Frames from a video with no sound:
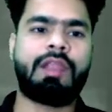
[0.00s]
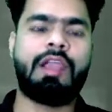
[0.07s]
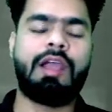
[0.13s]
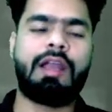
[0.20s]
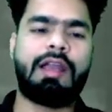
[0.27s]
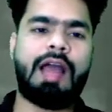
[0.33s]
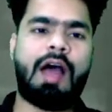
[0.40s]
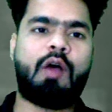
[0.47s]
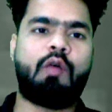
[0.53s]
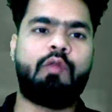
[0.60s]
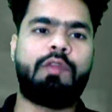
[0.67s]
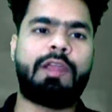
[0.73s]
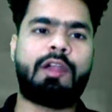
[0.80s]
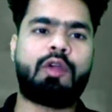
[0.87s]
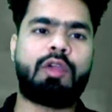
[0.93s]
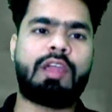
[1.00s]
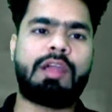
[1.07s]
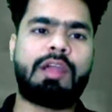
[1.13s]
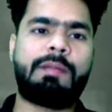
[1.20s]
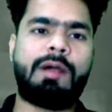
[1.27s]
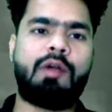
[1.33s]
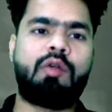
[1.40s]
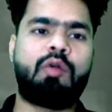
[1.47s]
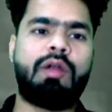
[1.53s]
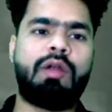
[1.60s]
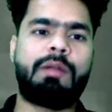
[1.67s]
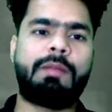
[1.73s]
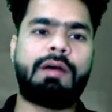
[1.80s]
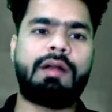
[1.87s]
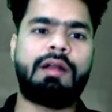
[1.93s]
now we are talking about rule
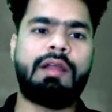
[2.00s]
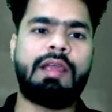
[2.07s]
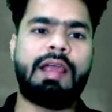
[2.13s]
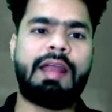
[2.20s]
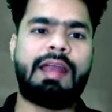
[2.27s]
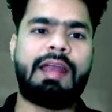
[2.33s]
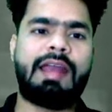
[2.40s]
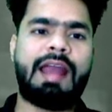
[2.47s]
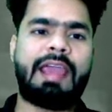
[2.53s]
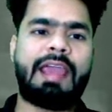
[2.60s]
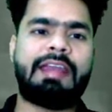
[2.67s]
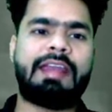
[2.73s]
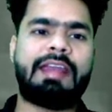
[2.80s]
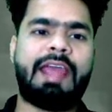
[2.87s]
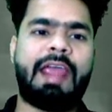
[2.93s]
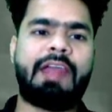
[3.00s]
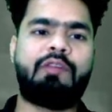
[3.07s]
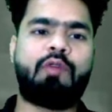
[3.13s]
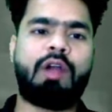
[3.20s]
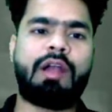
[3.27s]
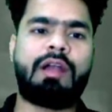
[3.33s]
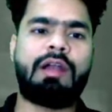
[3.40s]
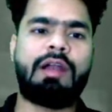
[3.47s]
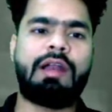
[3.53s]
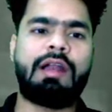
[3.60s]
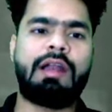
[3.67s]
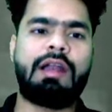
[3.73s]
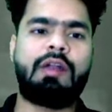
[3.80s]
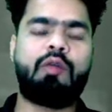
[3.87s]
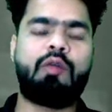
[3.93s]
number 9, and what
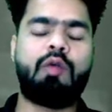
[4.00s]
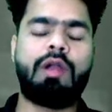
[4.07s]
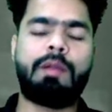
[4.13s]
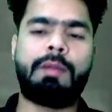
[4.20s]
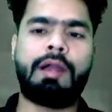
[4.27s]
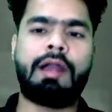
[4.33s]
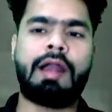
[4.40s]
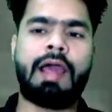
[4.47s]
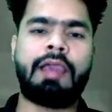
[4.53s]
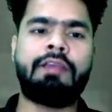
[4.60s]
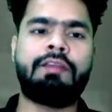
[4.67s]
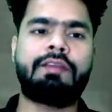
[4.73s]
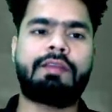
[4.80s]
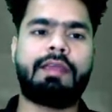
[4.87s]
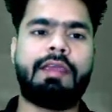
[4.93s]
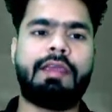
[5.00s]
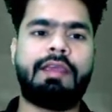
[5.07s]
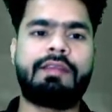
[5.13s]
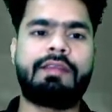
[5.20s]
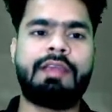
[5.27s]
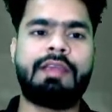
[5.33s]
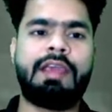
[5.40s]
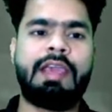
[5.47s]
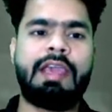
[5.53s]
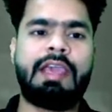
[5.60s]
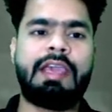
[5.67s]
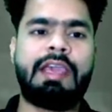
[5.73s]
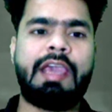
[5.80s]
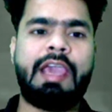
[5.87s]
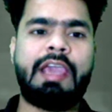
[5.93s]
rule number 9 says:
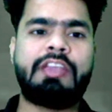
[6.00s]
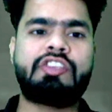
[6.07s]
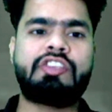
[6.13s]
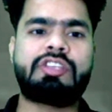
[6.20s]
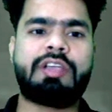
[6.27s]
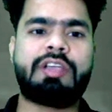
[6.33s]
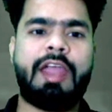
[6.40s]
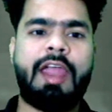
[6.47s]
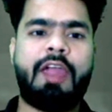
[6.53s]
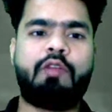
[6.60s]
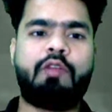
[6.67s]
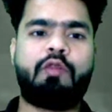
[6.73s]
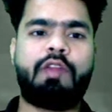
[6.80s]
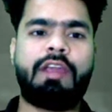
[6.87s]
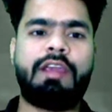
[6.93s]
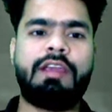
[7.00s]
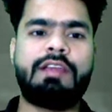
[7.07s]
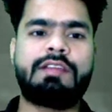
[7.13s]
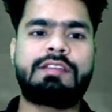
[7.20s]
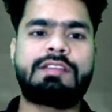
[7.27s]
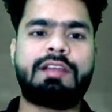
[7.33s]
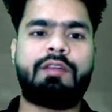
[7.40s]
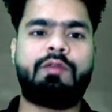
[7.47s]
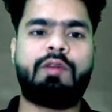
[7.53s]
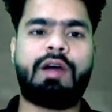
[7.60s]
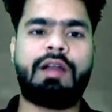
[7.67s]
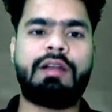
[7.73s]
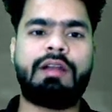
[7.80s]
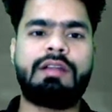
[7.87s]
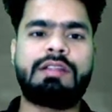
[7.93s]
each, every,
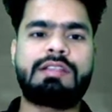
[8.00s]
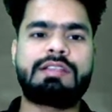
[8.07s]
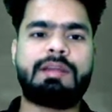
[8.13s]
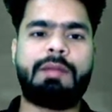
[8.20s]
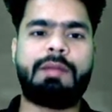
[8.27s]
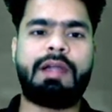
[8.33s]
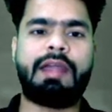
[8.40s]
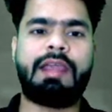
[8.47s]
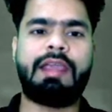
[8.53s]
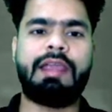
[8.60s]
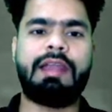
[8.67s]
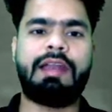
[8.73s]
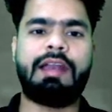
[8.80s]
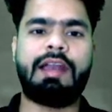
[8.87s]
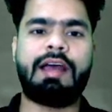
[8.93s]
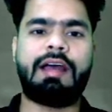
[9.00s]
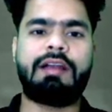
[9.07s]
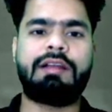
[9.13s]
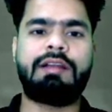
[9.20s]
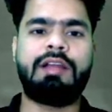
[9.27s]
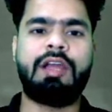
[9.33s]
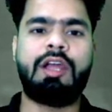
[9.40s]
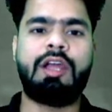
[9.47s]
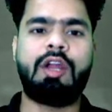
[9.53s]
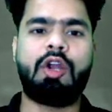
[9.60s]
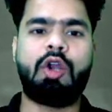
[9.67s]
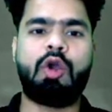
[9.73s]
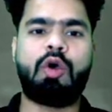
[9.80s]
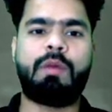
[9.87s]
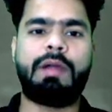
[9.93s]
someone, somebody, none,
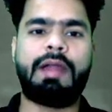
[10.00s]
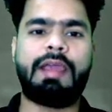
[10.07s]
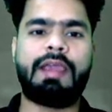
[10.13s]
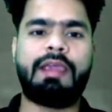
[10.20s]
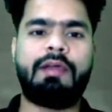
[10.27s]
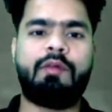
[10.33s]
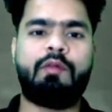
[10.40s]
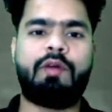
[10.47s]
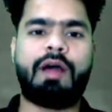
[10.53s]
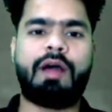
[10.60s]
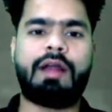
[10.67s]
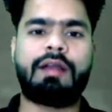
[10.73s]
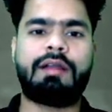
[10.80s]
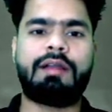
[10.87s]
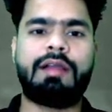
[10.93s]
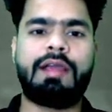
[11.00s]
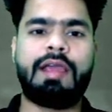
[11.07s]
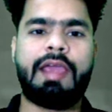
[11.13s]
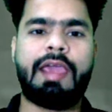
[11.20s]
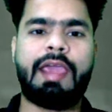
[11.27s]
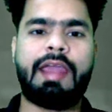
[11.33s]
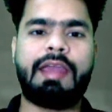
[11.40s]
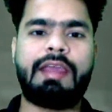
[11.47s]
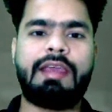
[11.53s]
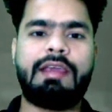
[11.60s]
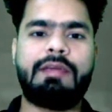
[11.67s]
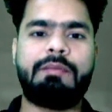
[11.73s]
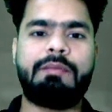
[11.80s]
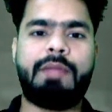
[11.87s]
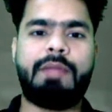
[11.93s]
nobody, one,
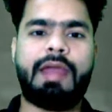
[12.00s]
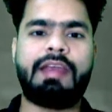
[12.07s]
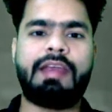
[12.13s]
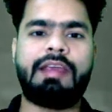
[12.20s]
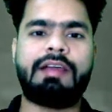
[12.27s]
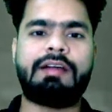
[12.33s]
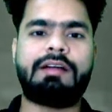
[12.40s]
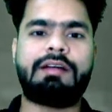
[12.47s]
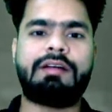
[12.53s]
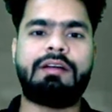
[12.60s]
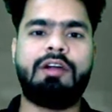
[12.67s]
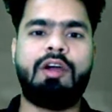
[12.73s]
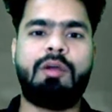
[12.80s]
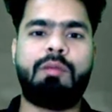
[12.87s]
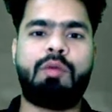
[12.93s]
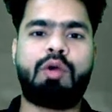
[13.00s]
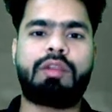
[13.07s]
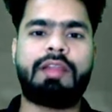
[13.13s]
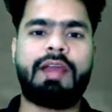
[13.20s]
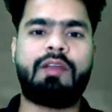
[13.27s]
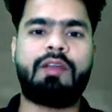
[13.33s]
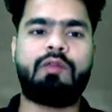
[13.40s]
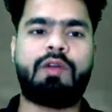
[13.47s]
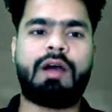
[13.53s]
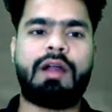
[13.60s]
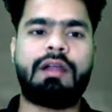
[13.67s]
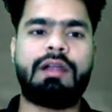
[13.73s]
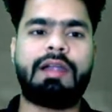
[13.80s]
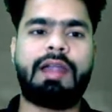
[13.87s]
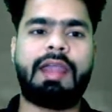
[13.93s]
any, many, a, more than
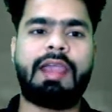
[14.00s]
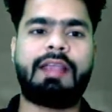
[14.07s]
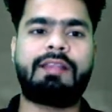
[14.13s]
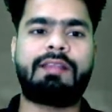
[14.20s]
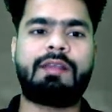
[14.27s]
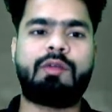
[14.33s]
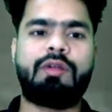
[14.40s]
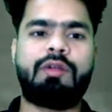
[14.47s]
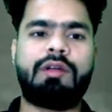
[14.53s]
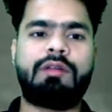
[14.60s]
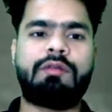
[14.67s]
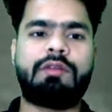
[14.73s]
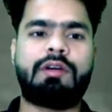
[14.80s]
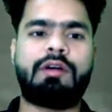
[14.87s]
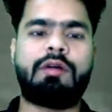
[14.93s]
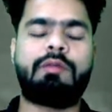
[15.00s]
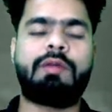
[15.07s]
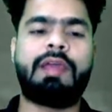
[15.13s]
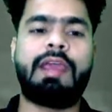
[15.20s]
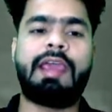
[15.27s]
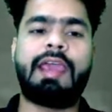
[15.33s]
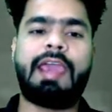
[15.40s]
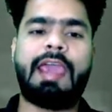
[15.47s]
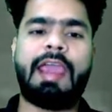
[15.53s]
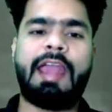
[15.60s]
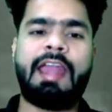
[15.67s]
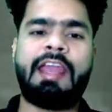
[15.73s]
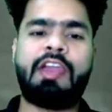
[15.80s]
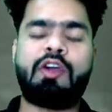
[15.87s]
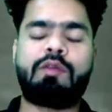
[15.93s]
one, take singular verb.
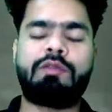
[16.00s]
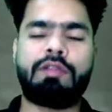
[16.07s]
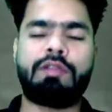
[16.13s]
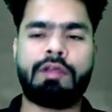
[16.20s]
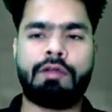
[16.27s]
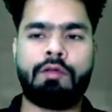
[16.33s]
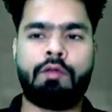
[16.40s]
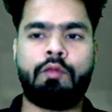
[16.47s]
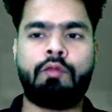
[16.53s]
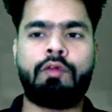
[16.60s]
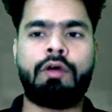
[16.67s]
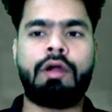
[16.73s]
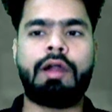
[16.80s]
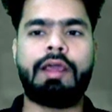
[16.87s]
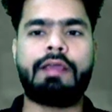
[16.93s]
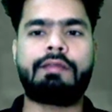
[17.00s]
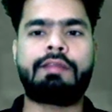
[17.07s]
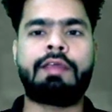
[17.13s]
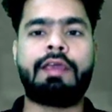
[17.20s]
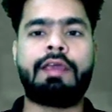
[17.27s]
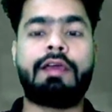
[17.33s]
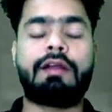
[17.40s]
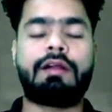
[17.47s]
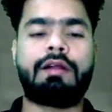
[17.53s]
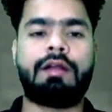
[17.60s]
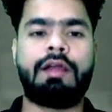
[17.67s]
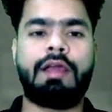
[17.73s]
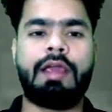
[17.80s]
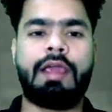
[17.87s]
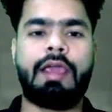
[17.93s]
Any of the word is there
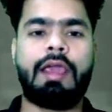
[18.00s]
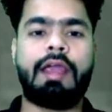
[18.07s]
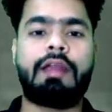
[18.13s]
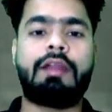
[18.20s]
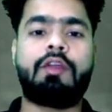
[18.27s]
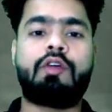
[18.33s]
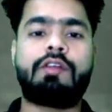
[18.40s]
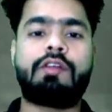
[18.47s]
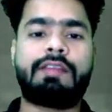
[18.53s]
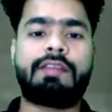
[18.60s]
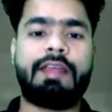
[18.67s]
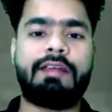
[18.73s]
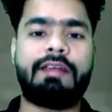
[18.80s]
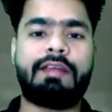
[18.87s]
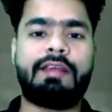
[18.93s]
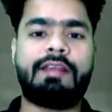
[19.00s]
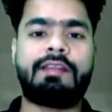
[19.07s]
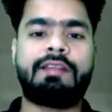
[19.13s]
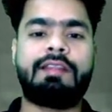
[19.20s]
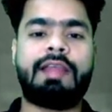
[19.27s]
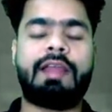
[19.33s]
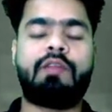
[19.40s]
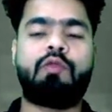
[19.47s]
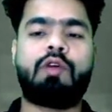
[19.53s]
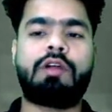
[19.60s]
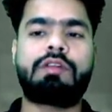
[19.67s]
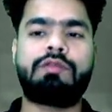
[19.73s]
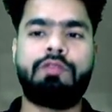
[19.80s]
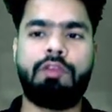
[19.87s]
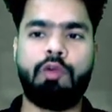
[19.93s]
in your sentence, then
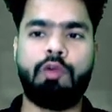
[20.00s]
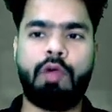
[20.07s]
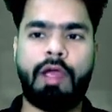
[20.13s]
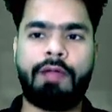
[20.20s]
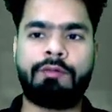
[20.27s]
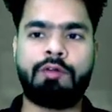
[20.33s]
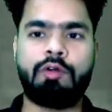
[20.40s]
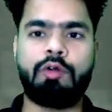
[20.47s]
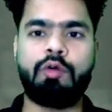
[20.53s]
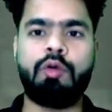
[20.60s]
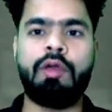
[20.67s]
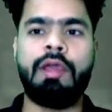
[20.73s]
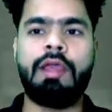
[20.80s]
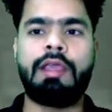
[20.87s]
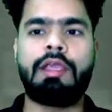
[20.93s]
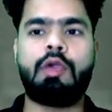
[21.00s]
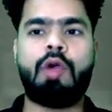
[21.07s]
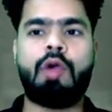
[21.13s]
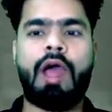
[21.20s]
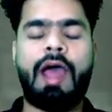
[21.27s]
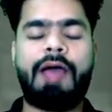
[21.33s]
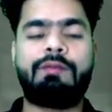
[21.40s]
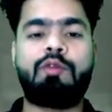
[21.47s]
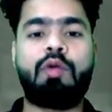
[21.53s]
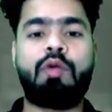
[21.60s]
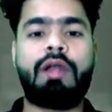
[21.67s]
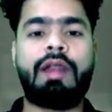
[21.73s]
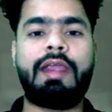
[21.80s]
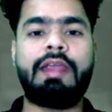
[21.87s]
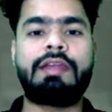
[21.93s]
what you have to do? You have to
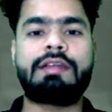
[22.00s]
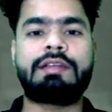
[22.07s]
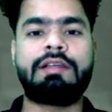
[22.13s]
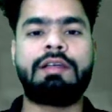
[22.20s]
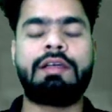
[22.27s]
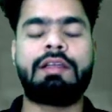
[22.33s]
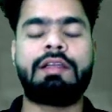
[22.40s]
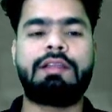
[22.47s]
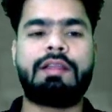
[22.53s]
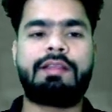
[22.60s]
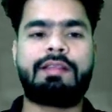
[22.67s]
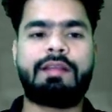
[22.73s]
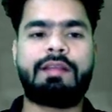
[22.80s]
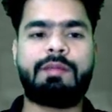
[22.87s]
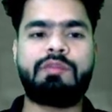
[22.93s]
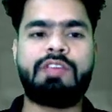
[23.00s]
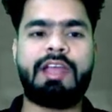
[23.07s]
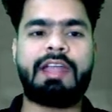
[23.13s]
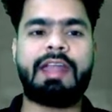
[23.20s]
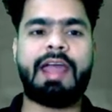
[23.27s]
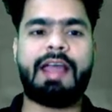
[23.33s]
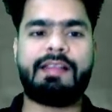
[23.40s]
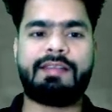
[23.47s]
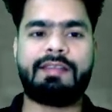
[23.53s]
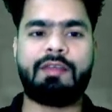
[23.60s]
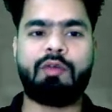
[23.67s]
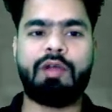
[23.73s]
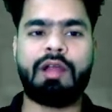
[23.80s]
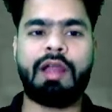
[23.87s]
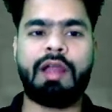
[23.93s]
treat the subject as
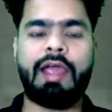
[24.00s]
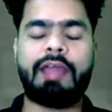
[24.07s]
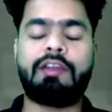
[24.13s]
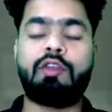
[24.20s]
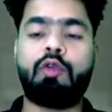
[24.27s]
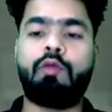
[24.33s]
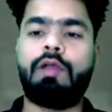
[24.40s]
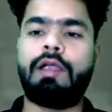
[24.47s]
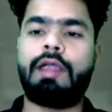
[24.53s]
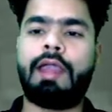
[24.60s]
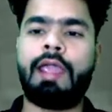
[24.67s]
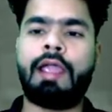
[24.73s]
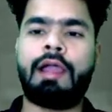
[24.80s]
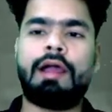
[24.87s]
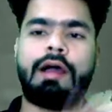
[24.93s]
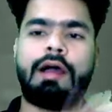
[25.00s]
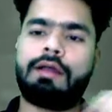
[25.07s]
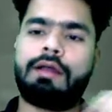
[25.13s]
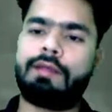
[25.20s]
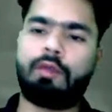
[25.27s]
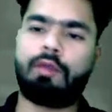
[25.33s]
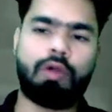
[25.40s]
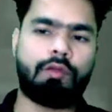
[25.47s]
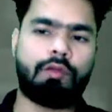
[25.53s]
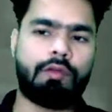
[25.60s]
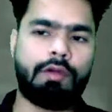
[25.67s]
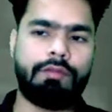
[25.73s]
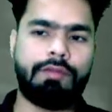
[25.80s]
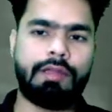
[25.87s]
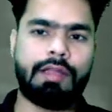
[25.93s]
singular and you will take a singular
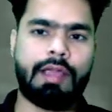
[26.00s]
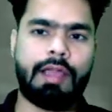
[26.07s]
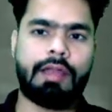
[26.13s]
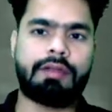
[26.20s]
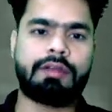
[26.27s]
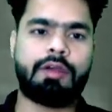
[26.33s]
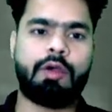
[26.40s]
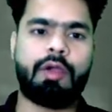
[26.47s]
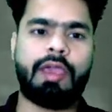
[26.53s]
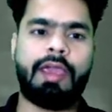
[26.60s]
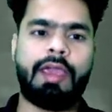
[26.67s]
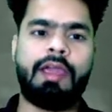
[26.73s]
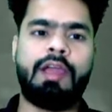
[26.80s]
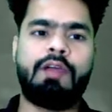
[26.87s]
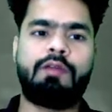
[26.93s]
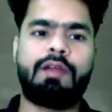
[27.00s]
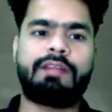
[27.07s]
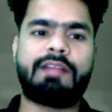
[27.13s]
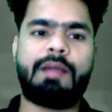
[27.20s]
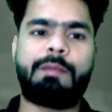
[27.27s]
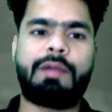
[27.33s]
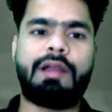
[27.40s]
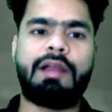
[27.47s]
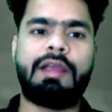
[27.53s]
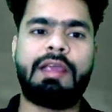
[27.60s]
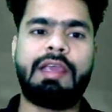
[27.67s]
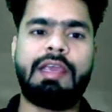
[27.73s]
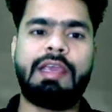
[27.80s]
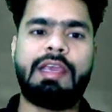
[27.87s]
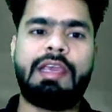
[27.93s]
verb with it. Okay, for example,
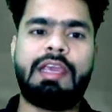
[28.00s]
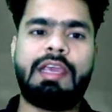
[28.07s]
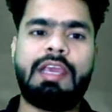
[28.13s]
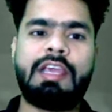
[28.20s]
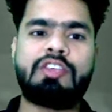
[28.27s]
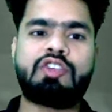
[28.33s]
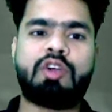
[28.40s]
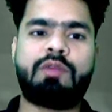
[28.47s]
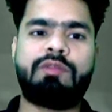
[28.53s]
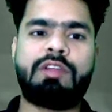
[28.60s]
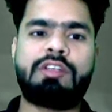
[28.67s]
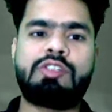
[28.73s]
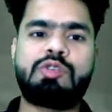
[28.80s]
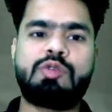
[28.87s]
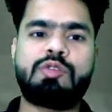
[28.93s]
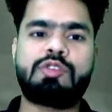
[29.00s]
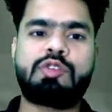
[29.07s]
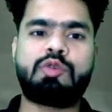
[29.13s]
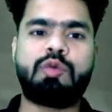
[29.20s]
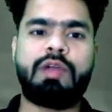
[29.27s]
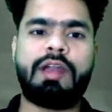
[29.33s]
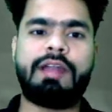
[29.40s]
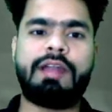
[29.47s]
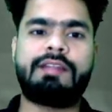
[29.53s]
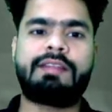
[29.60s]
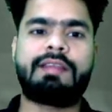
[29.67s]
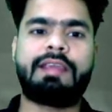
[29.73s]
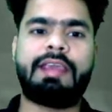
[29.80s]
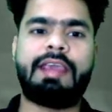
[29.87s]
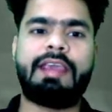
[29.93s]
each of the two
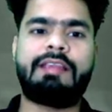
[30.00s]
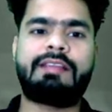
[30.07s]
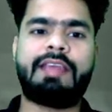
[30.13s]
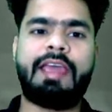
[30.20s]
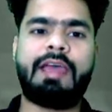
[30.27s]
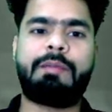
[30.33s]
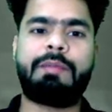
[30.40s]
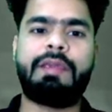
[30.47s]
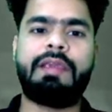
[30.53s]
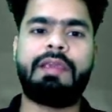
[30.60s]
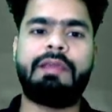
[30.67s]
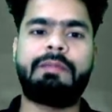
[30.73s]
students is happy.